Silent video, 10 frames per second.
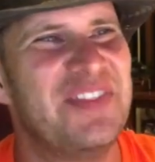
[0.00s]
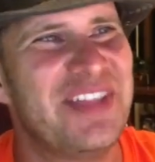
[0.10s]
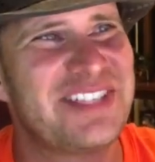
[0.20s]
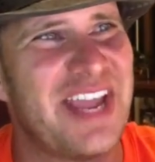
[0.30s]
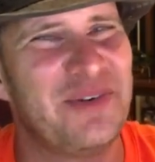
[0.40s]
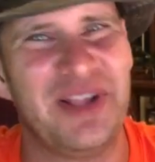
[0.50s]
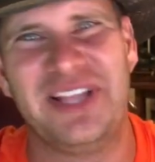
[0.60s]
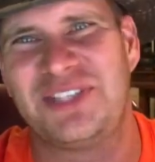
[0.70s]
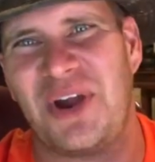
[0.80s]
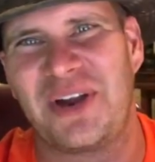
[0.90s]
This ain't
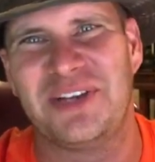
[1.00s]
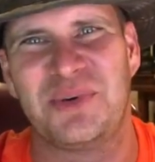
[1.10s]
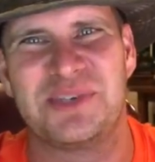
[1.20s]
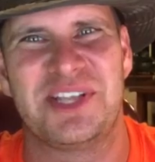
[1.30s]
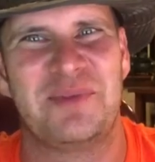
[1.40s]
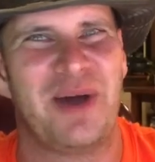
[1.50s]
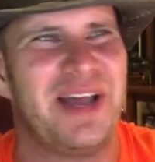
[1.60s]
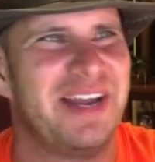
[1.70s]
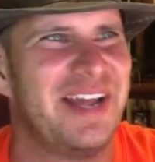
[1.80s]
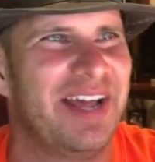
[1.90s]
really targeted towards
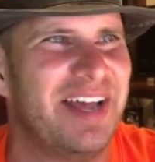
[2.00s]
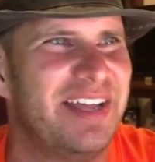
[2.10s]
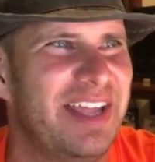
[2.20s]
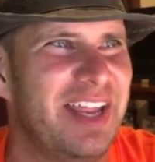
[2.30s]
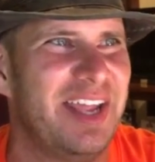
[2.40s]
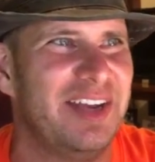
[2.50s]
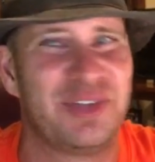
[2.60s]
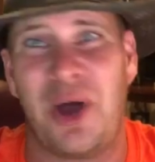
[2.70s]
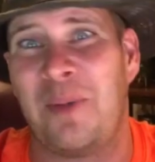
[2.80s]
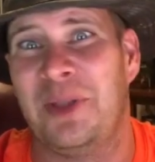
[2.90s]
anybody. And
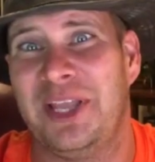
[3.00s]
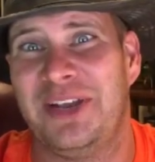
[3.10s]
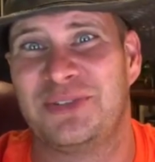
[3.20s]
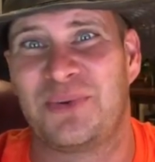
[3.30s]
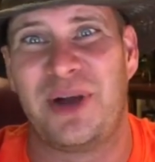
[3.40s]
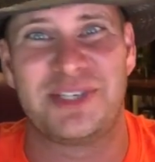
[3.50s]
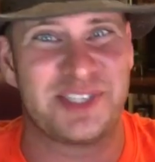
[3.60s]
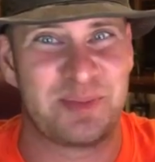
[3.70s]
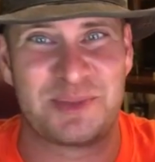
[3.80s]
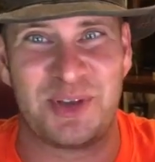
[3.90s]
to all millennials who watch
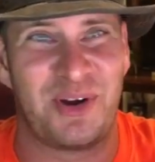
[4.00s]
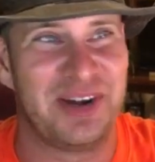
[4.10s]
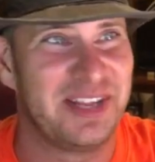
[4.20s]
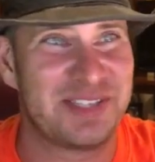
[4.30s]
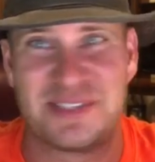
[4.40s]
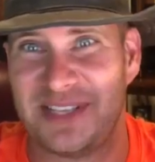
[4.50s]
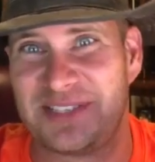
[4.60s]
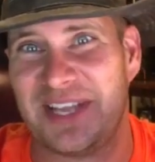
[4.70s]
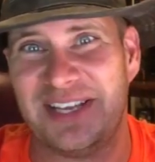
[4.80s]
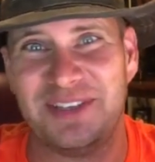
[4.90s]
this, I'm sorry. This is this
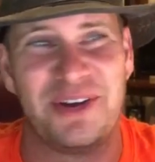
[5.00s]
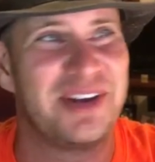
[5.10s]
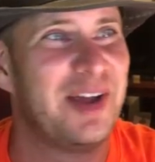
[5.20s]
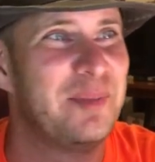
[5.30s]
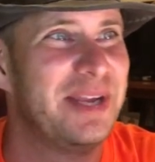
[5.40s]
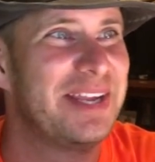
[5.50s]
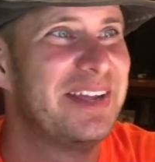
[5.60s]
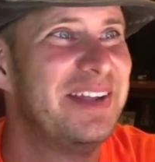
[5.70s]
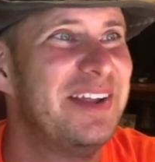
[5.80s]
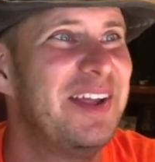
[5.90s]
guy talking, not me.
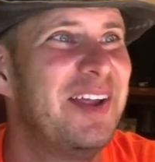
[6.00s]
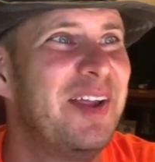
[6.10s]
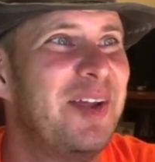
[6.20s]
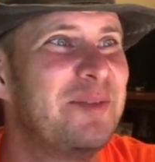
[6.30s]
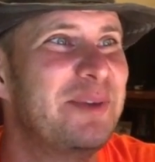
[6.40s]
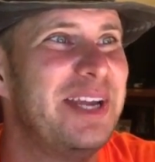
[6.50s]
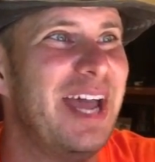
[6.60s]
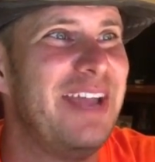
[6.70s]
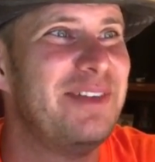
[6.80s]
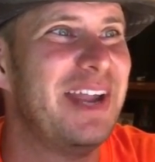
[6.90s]
But
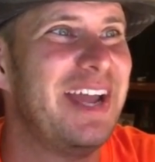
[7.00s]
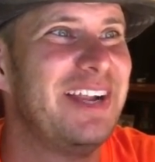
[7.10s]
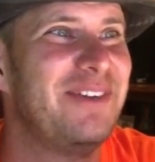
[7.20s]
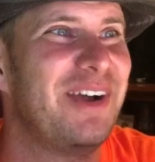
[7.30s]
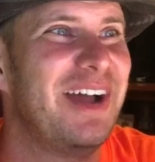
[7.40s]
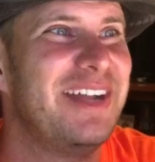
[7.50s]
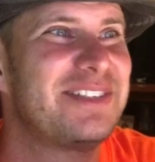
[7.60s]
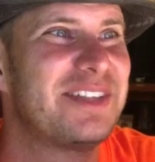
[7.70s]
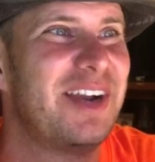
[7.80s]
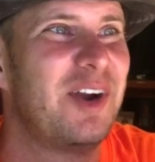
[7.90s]
David Haley
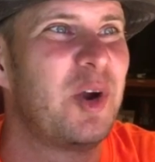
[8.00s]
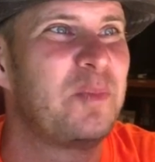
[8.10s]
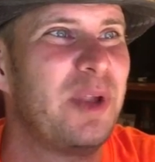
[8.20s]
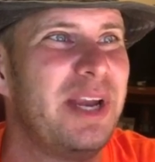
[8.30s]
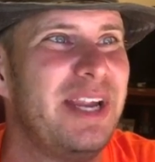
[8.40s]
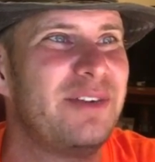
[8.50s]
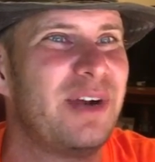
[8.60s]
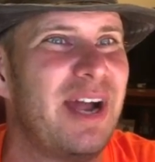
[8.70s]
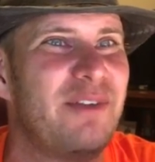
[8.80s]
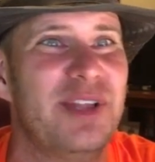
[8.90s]
writes, there are plenty of
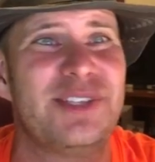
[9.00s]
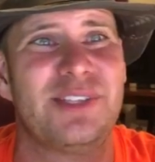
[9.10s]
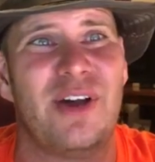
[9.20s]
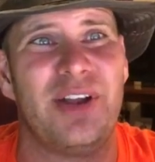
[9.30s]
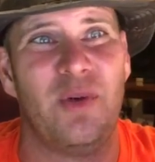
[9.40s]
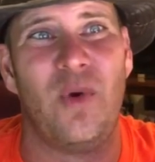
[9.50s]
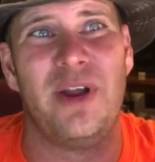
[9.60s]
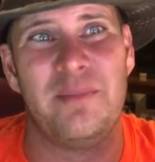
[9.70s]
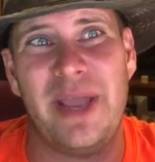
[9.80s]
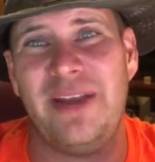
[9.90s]
drivers. This is on the
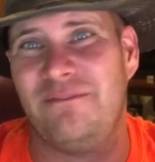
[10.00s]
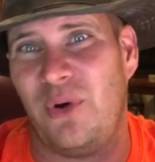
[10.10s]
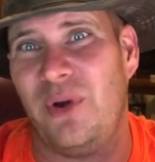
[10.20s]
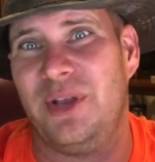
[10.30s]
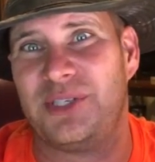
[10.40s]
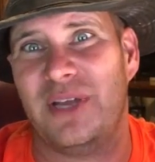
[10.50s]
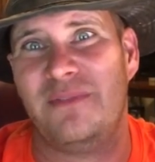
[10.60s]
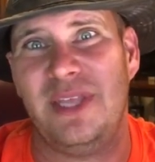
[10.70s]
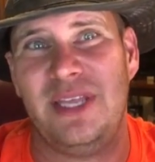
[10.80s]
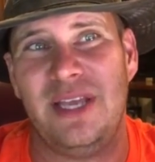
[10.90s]
maiden voyage
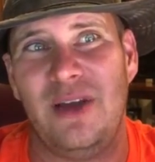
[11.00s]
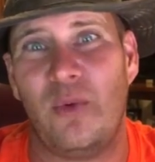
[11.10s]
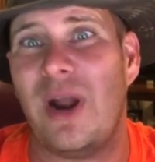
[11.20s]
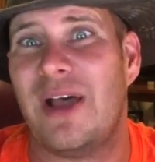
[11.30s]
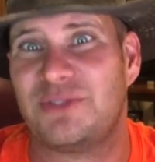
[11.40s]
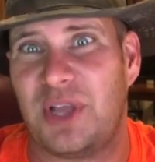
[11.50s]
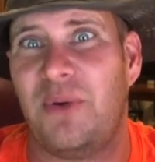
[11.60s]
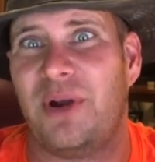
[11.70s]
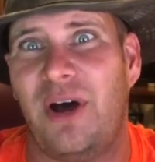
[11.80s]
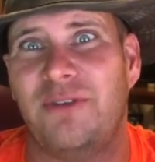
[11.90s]
of the, where I was
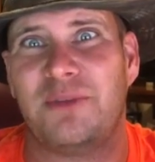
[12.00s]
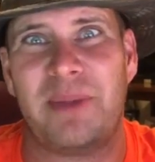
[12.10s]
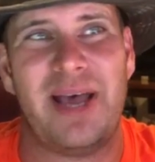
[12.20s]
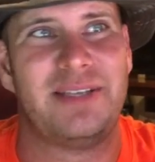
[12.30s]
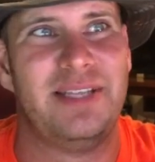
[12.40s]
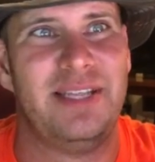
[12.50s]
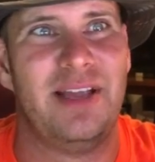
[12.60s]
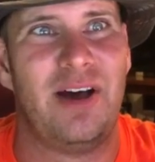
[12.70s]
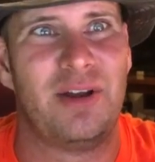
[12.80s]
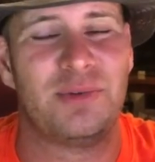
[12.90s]
going off about the
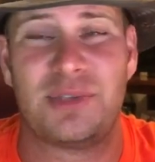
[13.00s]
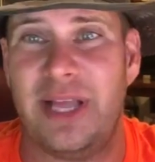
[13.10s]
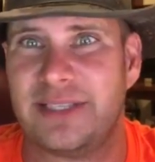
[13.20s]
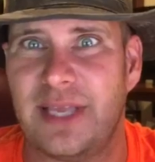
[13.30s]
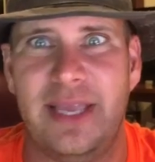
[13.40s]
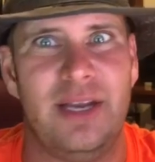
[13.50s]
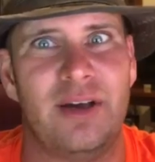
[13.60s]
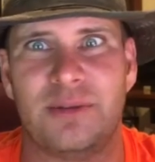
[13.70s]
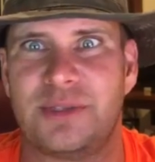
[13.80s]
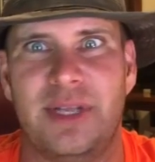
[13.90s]
auto slacks. I hate
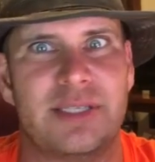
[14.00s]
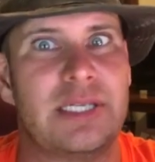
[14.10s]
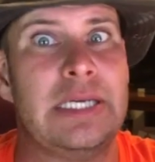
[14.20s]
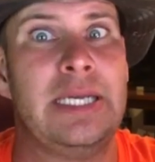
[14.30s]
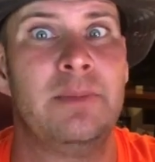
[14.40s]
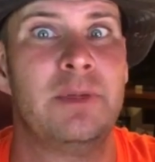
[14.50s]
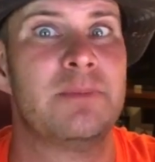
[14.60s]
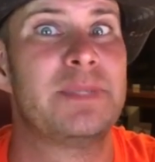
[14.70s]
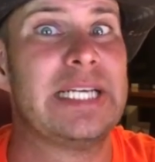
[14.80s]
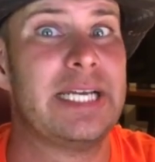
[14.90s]
auto slacks. I hate them with
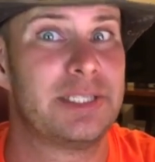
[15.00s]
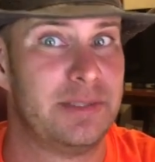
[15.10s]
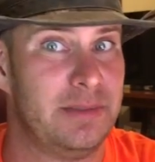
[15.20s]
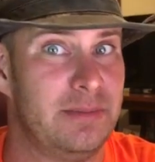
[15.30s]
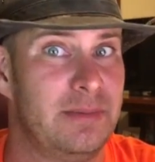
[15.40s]
a passion.